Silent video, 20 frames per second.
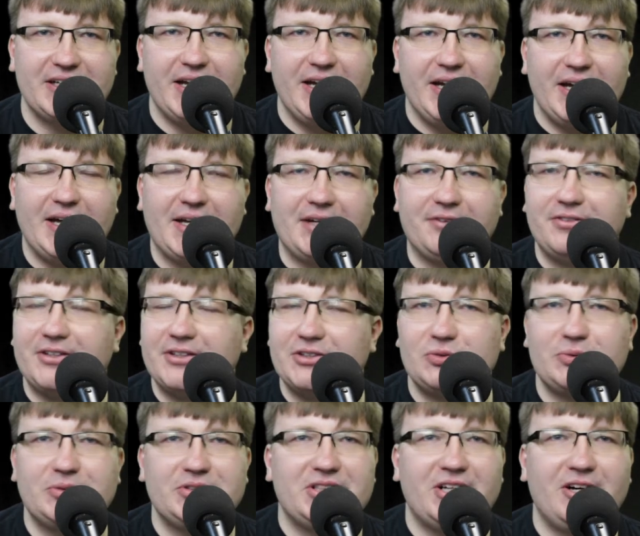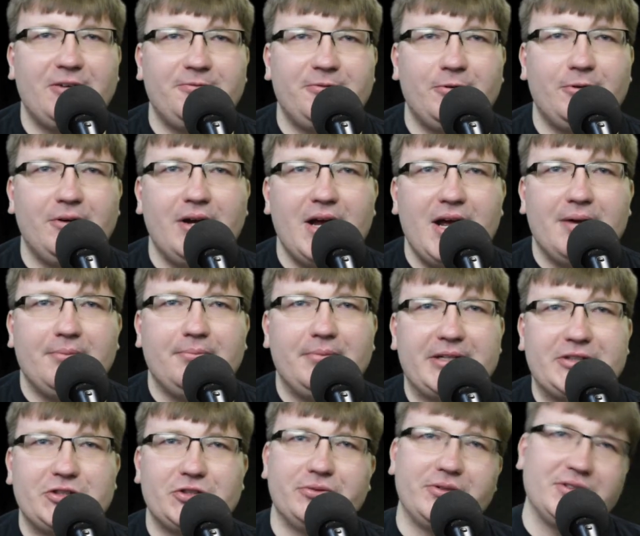and if this was helpful, make
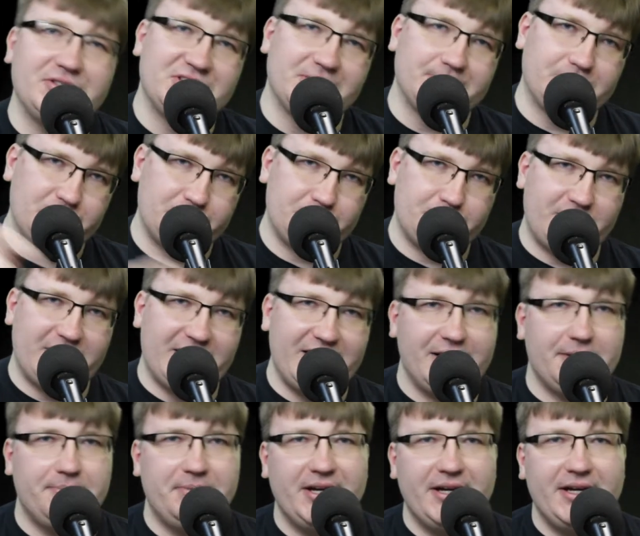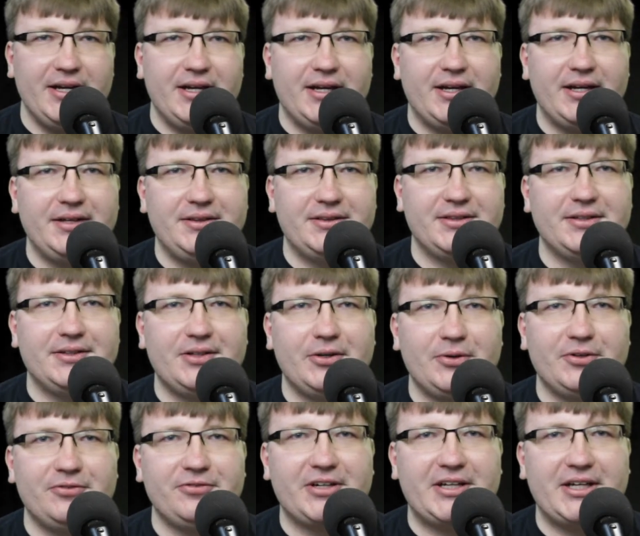sure to subscribe, hit the
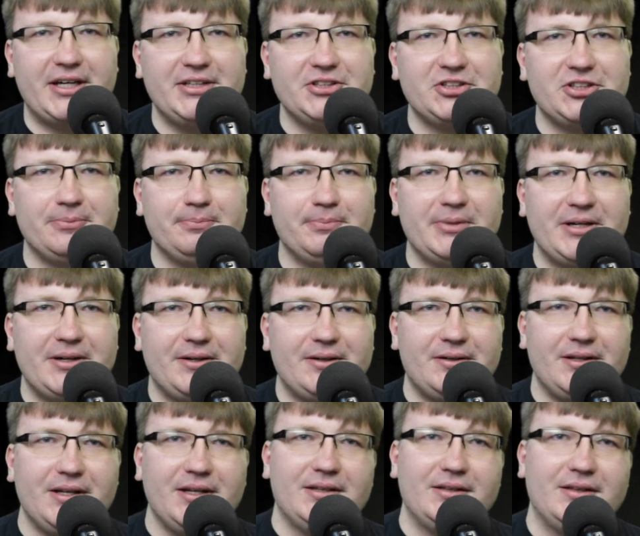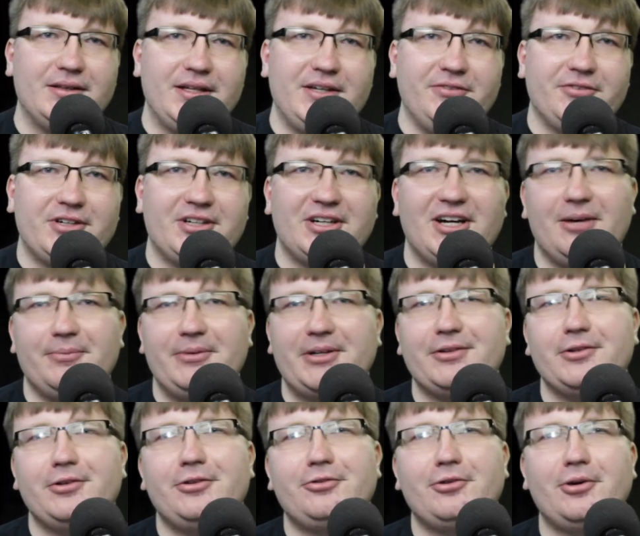notification bell, leave a comment,
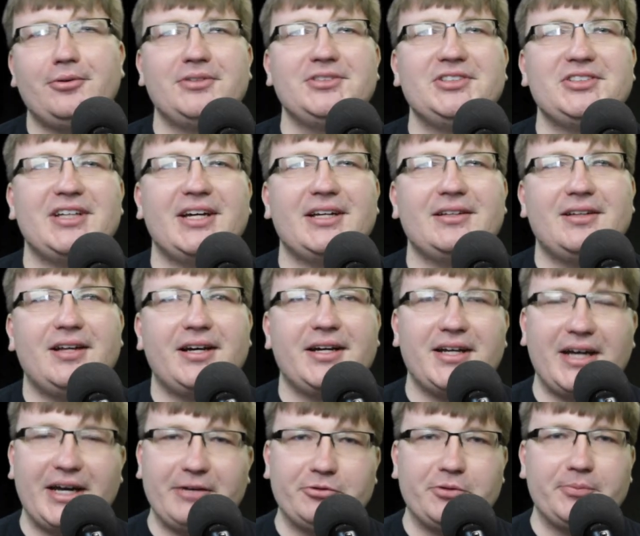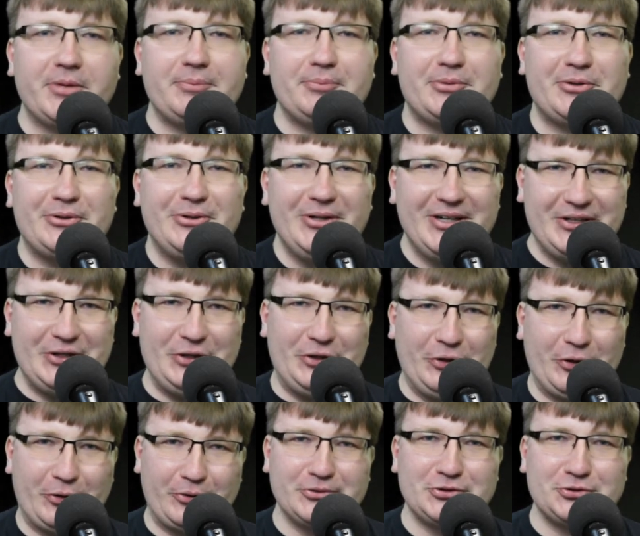throw us that like, and remember,
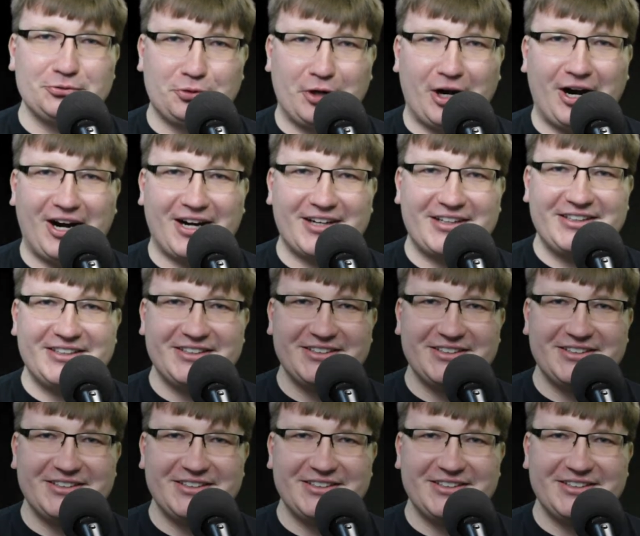nerds rock!